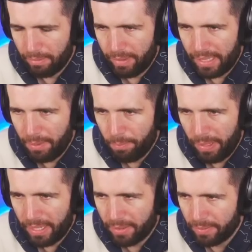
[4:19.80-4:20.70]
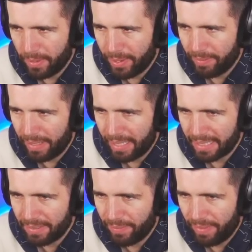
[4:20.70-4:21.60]
I'm thinking Benik Afobe
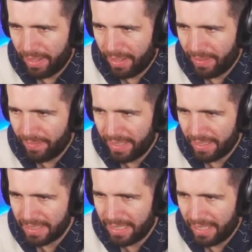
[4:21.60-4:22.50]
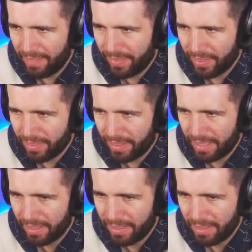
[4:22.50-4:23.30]
is going to be better up here than Tyler Biori.